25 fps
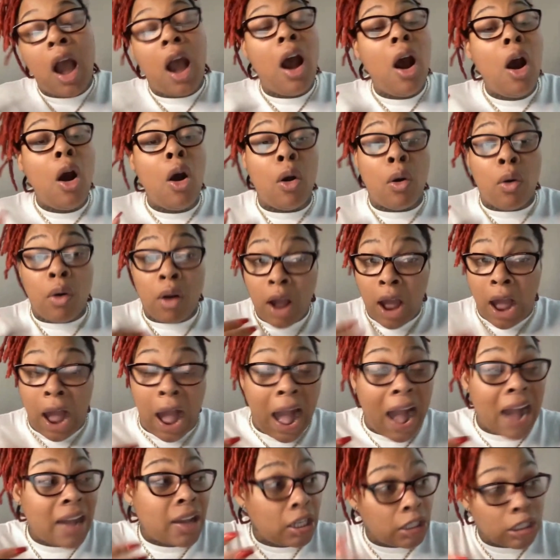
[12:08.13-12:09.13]
Oh,
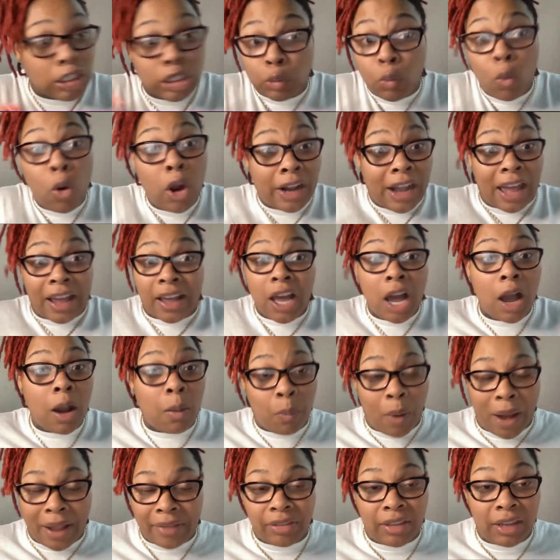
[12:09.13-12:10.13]
I could have sworn I
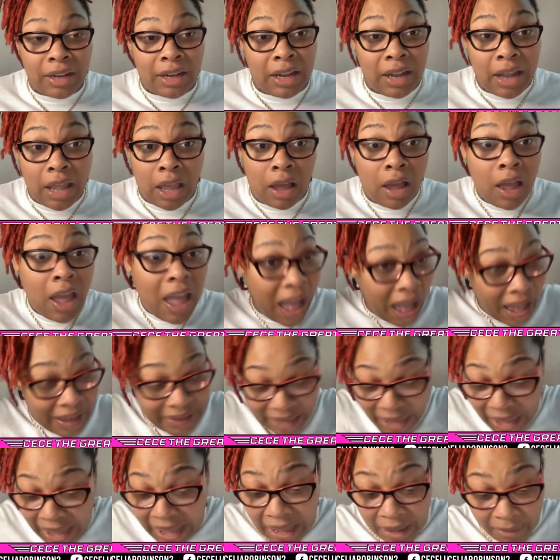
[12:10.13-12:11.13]
come right then and there. I
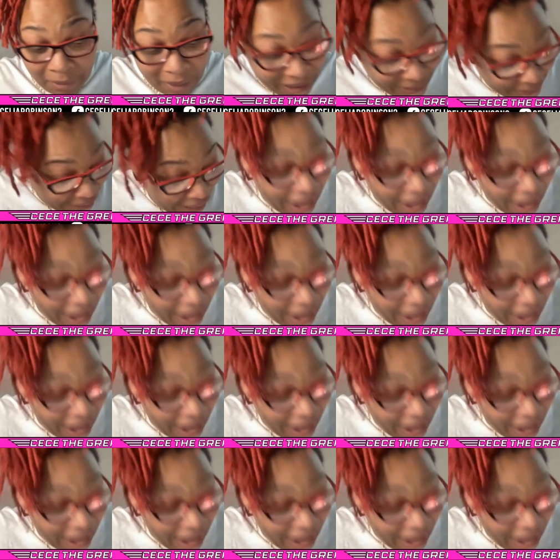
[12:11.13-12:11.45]
came.